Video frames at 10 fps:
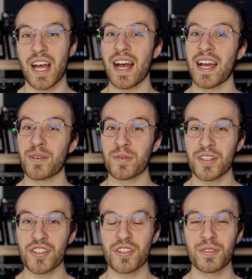I want to
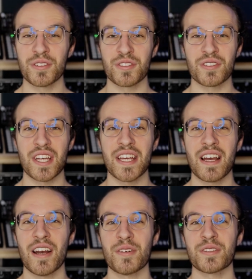show you today
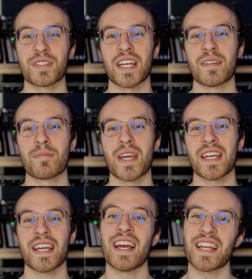how you can make
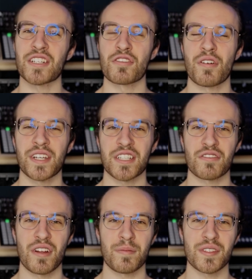electronic drums,